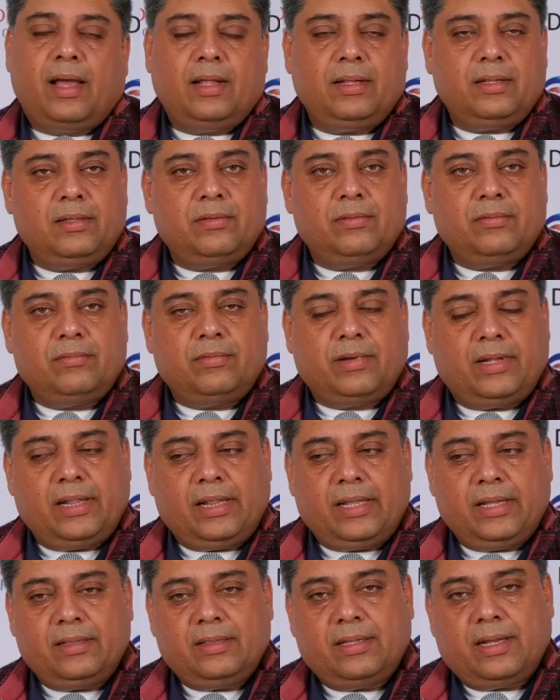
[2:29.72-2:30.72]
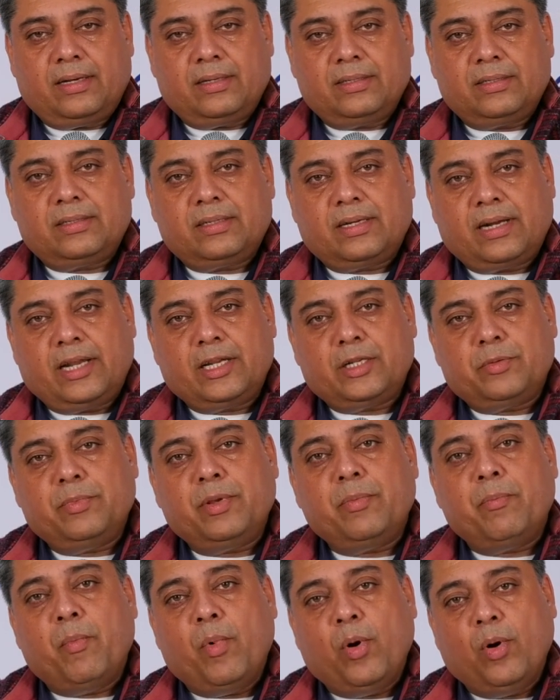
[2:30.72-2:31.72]
I think the one thing that strikes
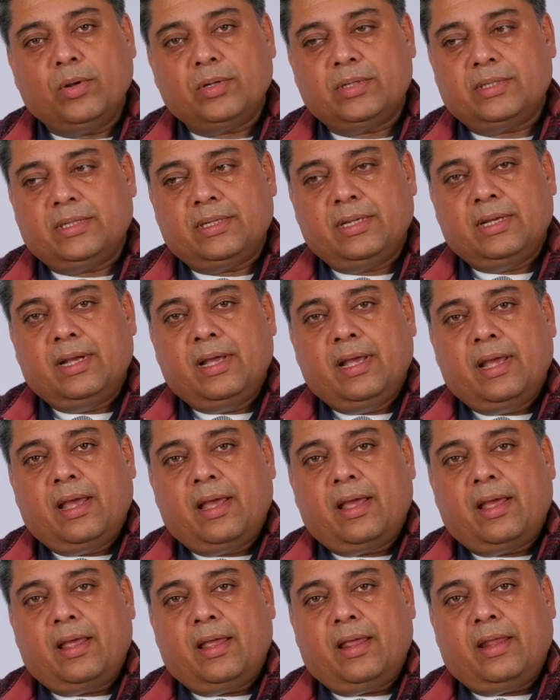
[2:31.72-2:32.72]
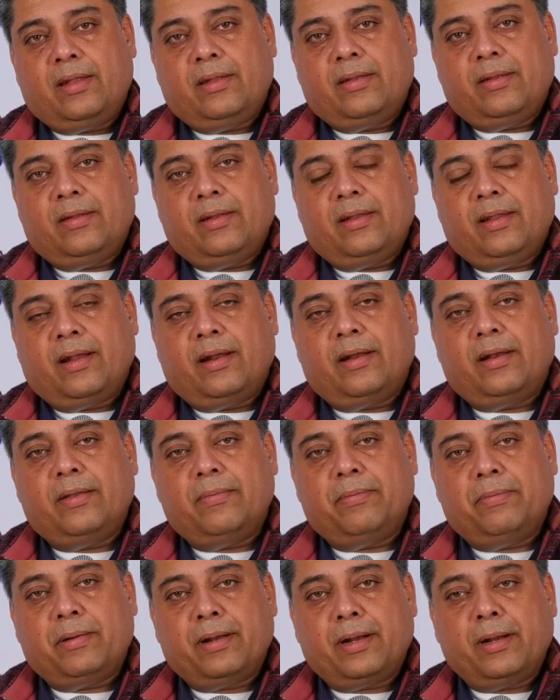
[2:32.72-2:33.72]
me most is there are
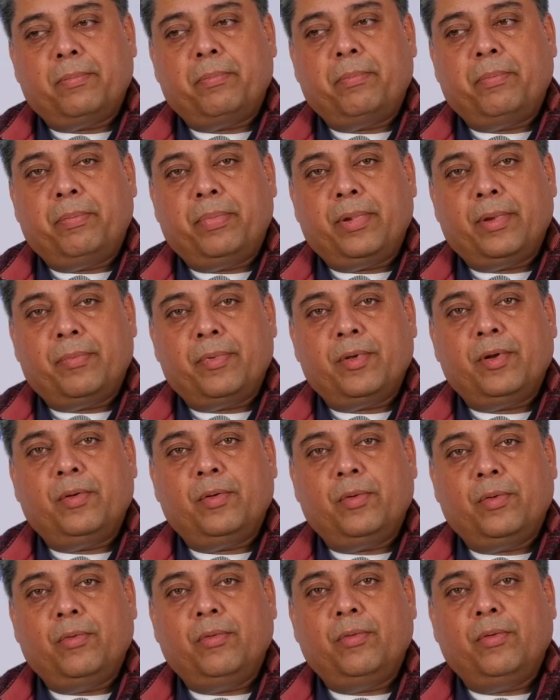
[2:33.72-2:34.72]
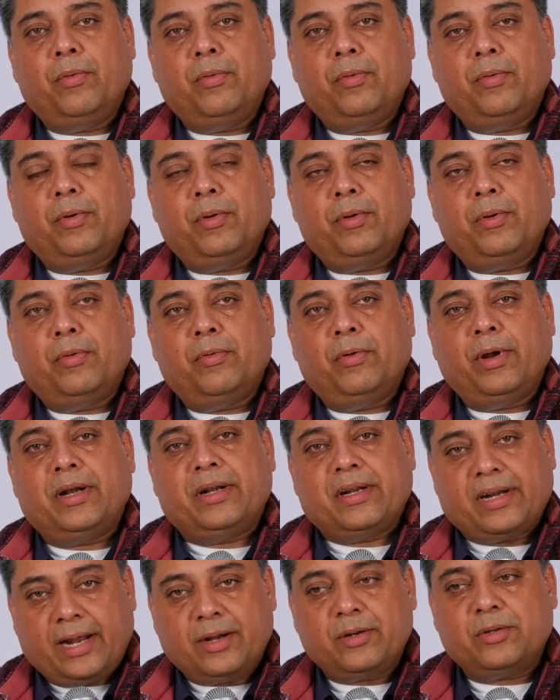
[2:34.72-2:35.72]
different people who are
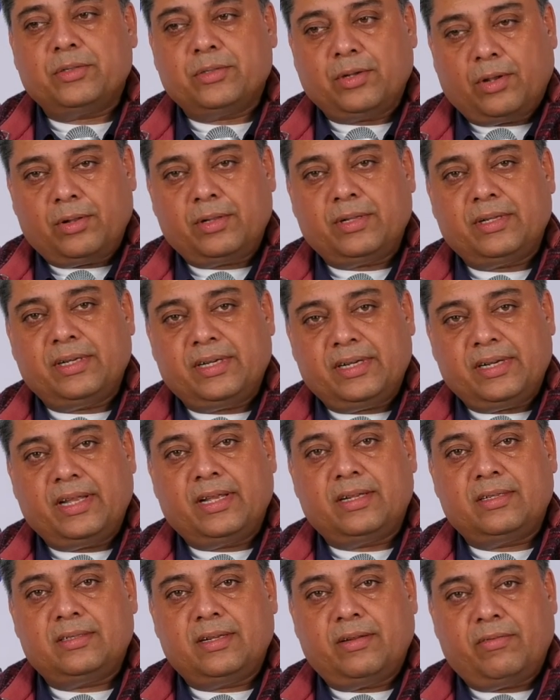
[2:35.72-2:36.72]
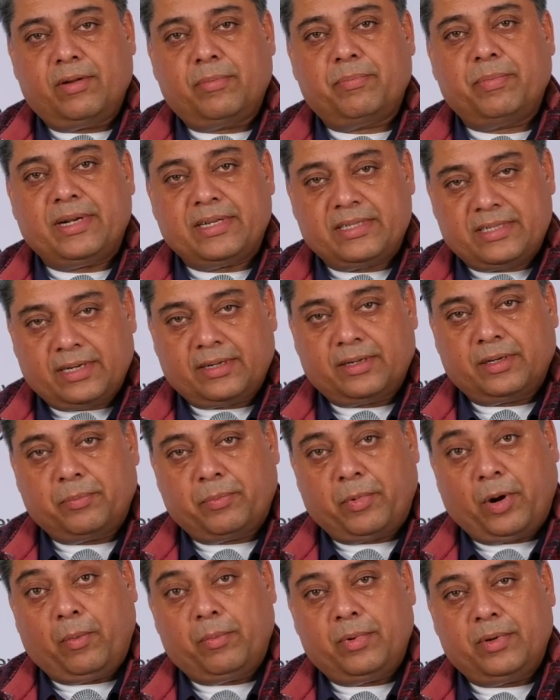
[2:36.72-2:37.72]
trying to solve India's development sector
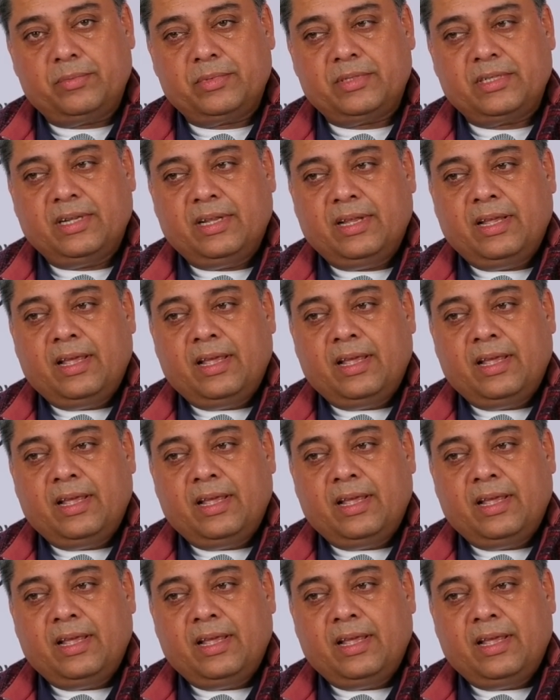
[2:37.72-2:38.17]
problems,